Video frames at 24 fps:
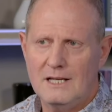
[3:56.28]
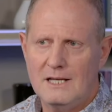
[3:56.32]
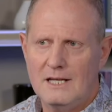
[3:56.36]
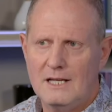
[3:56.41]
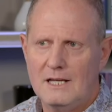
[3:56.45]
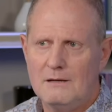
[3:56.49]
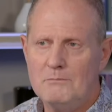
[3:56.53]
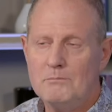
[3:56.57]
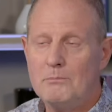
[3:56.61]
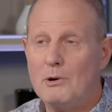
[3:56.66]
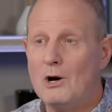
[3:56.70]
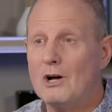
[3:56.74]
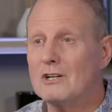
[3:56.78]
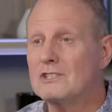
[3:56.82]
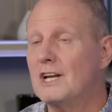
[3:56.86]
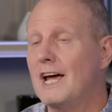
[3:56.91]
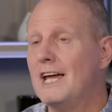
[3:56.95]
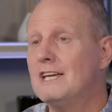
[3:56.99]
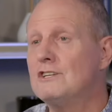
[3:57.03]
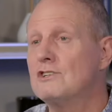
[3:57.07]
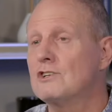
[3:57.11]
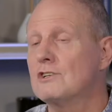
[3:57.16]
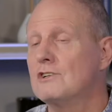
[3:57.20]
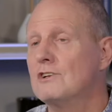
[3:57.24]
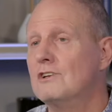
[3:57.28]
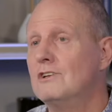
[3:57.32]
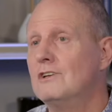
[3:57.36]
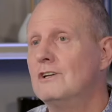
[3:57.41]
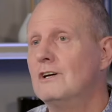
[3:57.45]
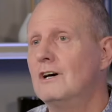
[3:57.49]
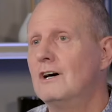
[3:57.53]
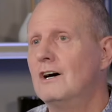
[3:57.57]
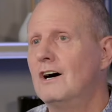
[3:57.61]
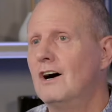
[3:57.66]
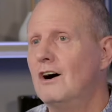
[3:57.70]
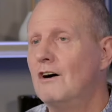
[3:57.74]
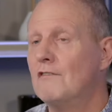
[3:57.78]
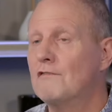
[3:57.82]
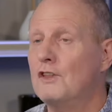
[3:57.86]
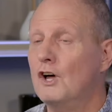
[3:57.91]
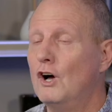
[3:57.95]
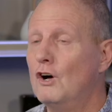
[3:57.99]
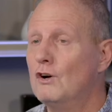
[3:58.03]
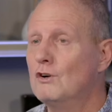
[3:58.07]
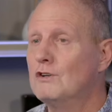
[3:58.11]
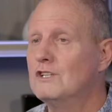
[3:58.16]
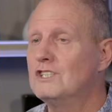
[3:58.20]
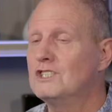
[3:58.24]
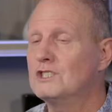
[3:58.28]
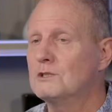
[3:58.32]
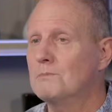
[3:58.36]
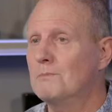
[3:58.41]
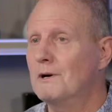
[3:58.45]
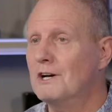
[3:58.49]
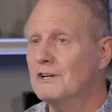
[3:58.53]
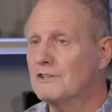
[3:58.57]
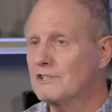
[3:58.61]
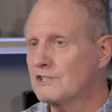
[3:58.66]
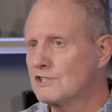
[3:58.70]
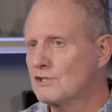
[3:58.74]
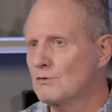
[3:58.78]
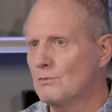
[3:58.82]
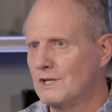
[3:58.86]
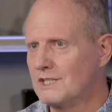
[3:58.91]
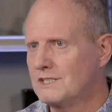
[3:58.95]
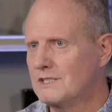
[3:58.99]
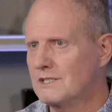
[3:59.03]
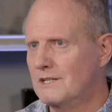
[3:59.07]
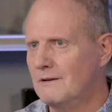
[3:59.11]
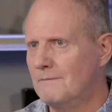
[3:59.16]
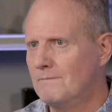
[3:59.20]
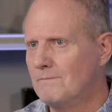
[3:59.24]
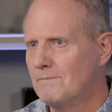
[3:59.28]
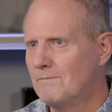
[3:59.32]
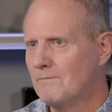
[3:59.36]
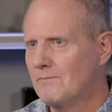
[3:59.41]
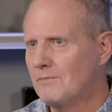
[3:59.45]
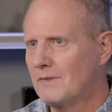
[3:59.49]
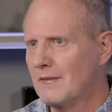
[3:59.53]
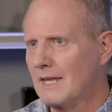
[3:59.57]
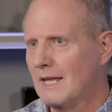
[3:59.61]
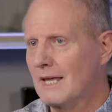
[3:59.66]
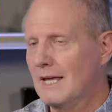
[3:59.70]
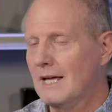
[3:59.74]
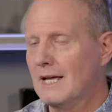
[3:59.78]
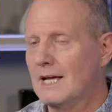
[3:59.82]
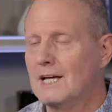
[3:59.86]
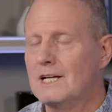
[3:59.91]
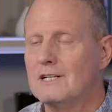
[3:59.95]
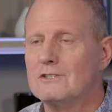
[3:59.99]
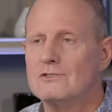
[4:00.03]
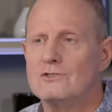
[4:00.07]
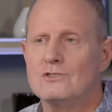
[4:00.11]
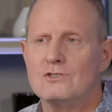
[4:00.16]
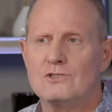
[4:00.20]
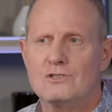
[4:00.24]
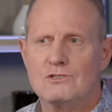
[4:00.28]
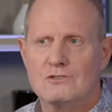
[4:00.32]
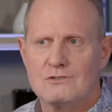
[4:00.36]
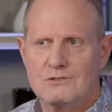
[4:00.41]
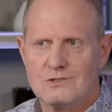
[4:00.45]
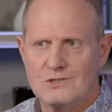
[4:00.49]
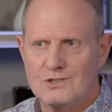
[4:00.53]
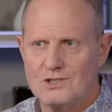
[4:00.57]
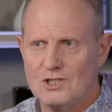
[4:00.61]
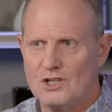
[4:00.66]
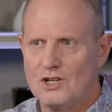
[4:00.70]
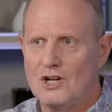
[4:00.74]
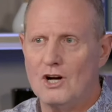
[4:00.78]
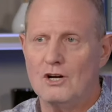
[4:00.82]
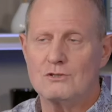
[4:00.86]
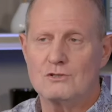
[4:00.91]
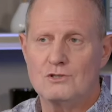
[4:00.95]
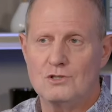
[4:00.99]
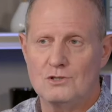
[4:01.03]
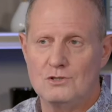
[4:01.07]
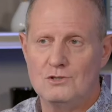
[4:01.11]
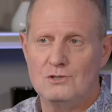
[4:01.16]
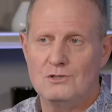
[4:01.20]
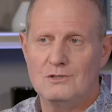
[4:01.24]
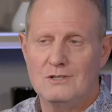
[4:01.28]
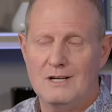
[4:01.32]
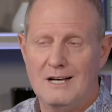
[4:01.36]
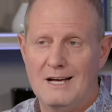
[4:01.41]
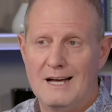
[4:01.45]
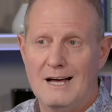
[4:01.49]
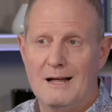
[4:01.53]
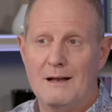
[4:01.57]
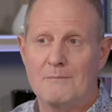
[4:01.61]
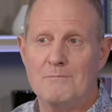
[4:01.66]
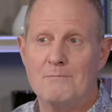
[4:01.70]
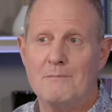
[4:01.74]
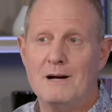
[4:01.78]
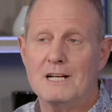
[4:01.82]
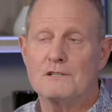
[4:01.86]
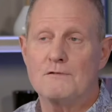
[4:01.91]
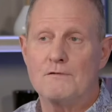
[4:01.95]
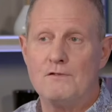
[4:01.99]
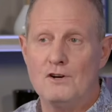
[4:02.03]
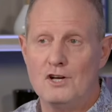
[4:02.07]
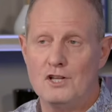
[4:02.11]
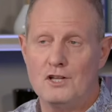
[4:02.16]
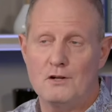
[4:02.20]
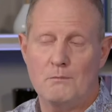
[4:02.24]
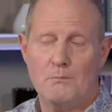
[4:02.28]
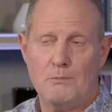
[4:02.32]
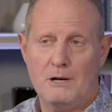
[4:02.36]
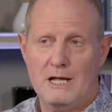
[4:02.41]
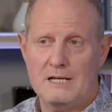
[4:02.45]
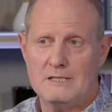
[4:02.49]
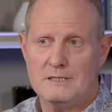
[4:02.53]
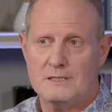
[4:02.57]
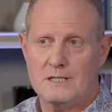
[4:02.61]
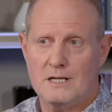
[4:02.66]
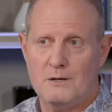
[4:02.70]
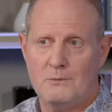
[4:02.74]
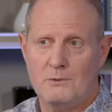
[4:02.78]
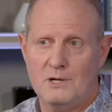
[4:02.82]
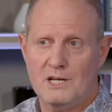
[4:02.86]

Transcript: impartation of the Holy Spirit's wisdom to go to a much further place than we